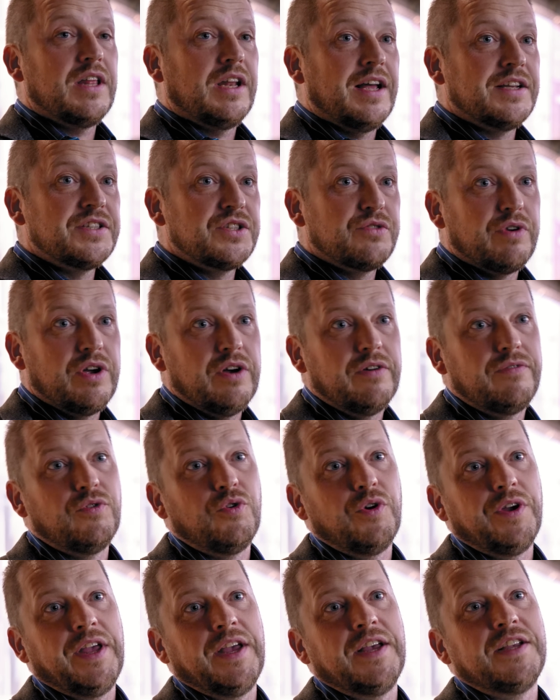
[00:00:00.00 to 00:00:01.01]
the last 3 or
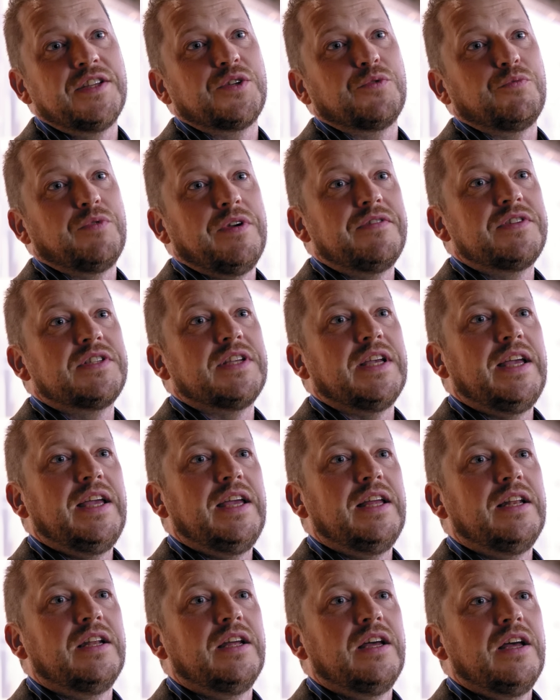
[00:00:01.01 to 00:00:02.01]
4 years, we've
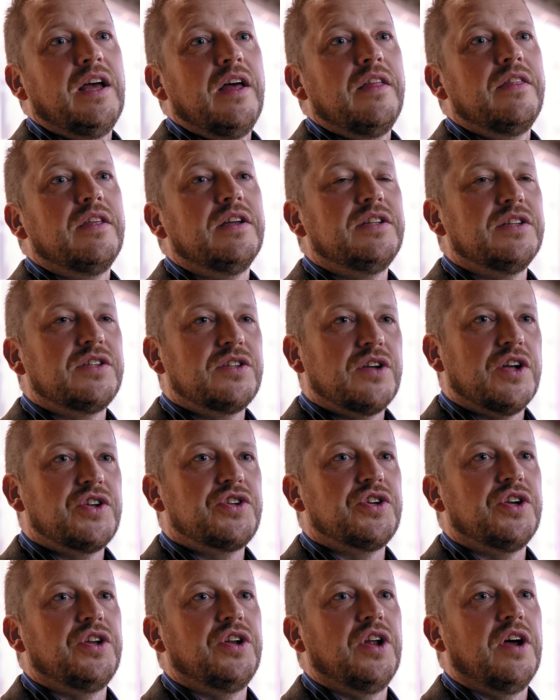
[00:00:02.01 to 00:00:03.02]
seen the
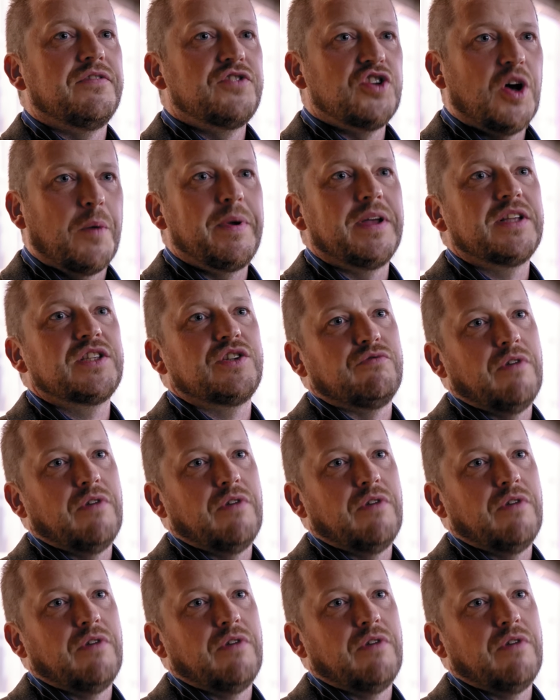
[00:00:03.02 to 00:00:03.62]
discussion of topics